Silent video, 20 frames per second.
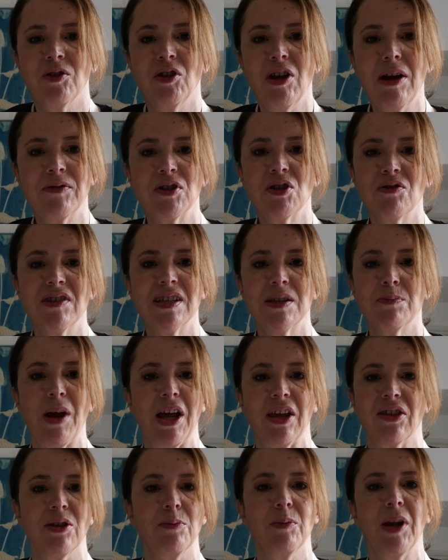You have to
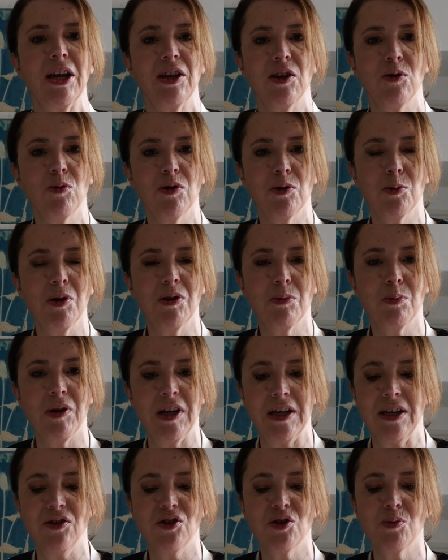respect them like you would with
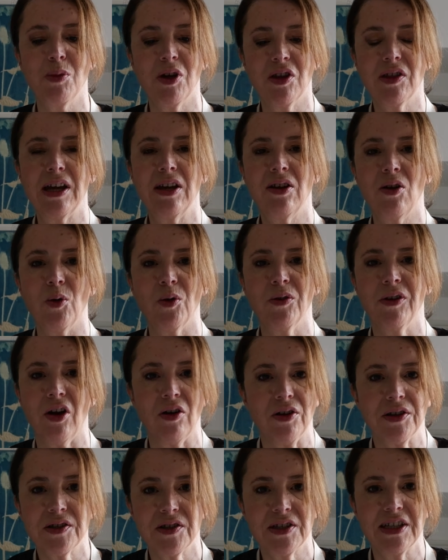bleach, but they're not
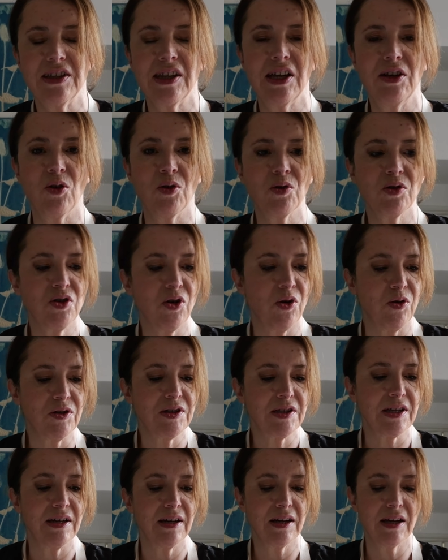nasty, they're not
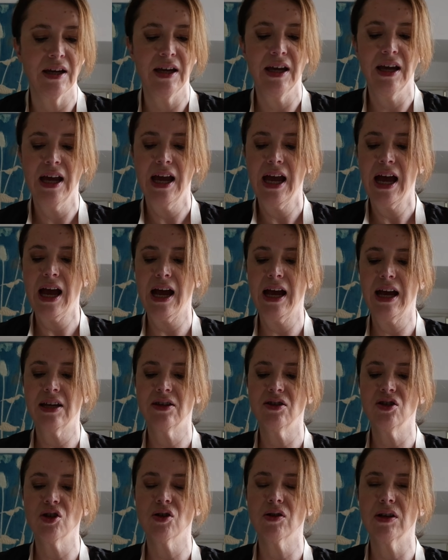toxic.
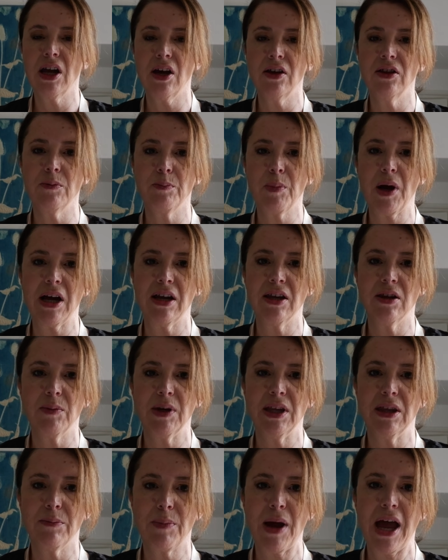And you can either buy them
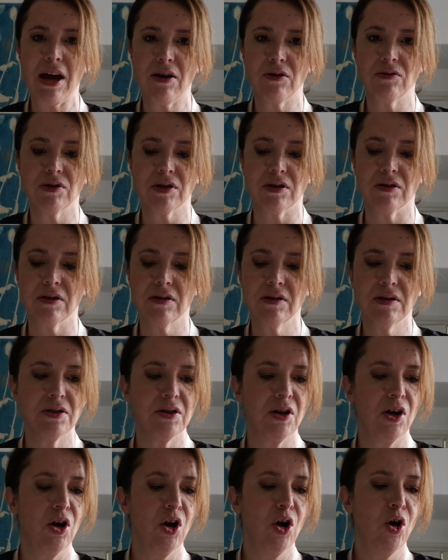in the powders
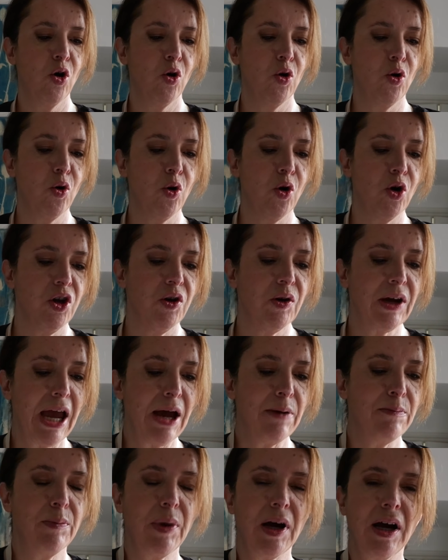or you
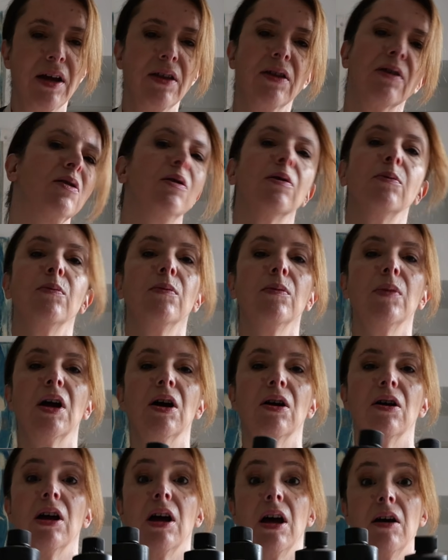can buy them
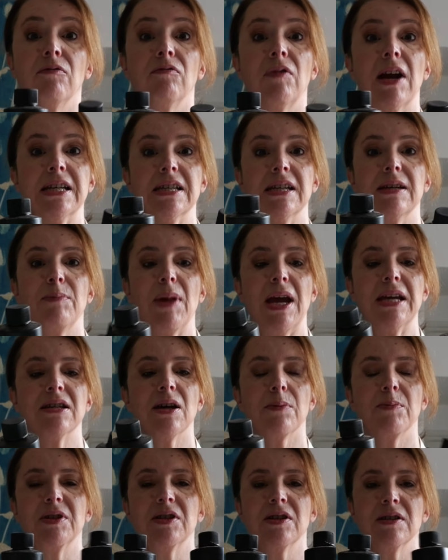ready made
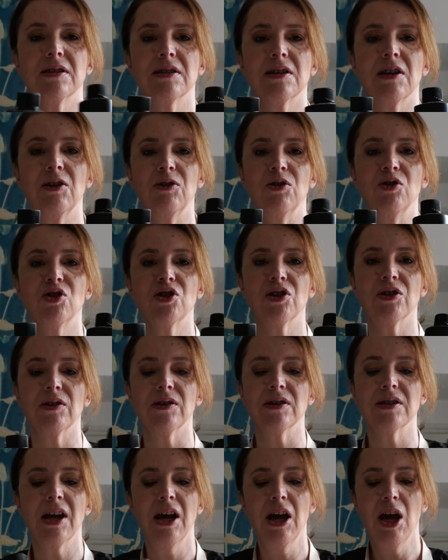up into
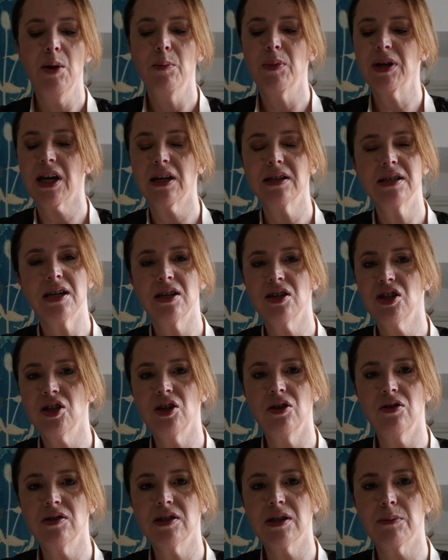solutions, but I tend to
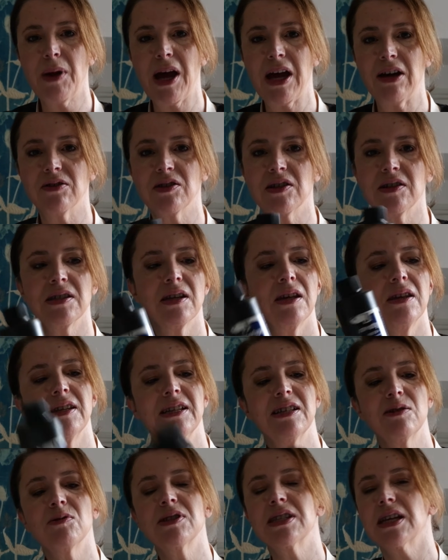use the powders.
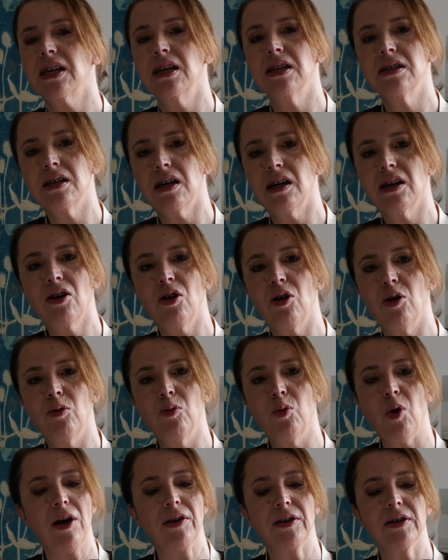This was a kit I got
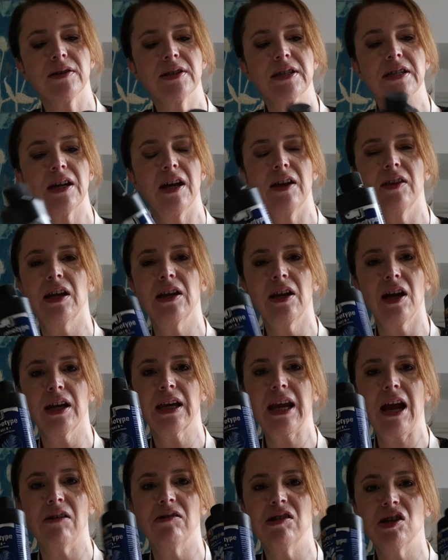once and then I
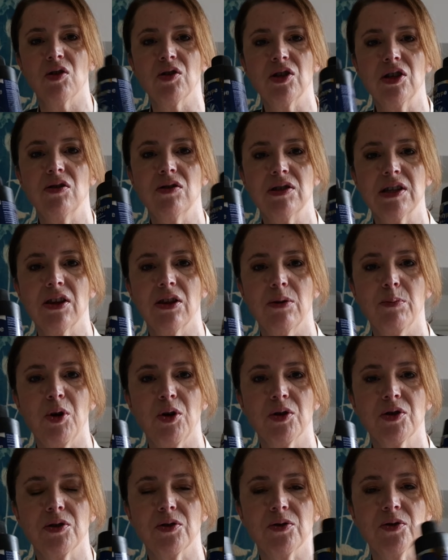carried on using the
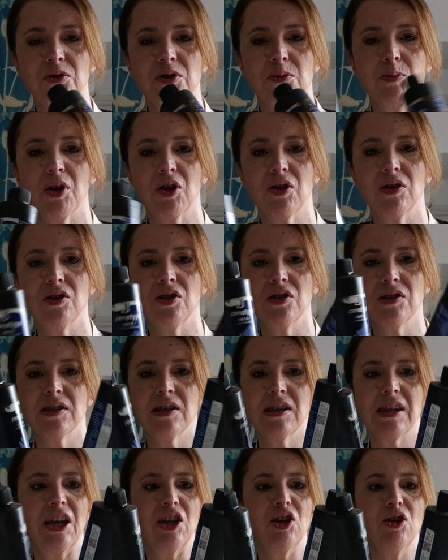bottles because
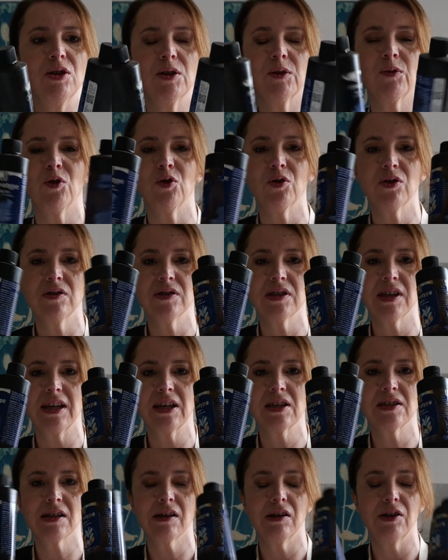they're useful because they
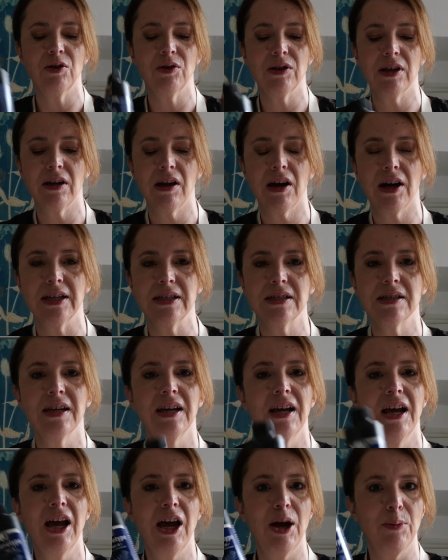exclude the light,
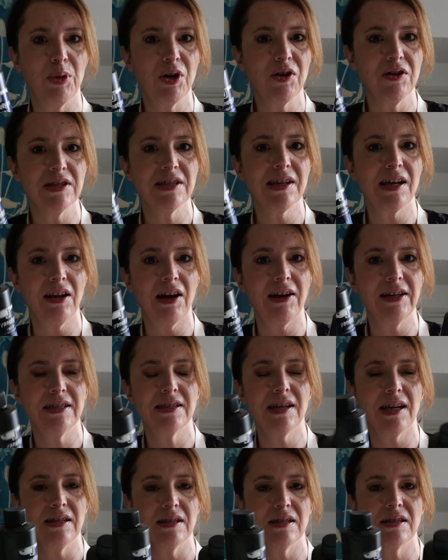and because they're light
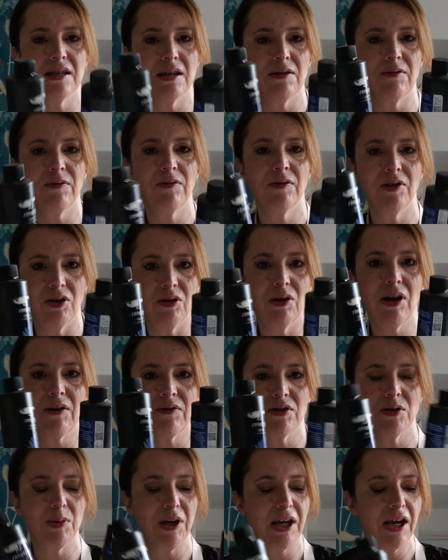sensitive you have
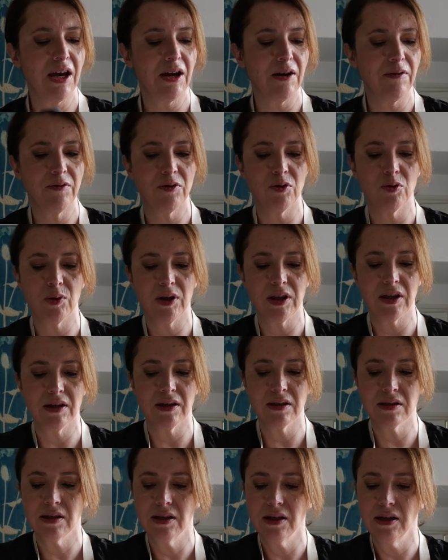to be careful with
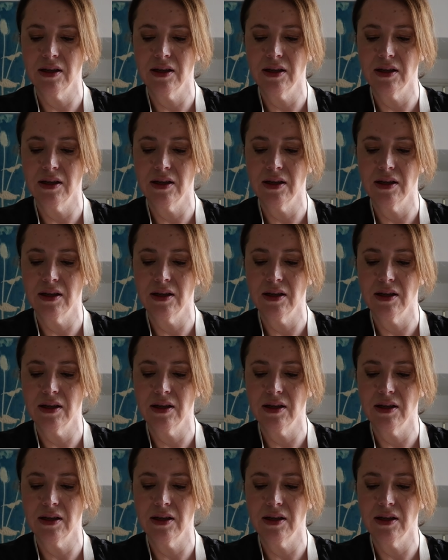it.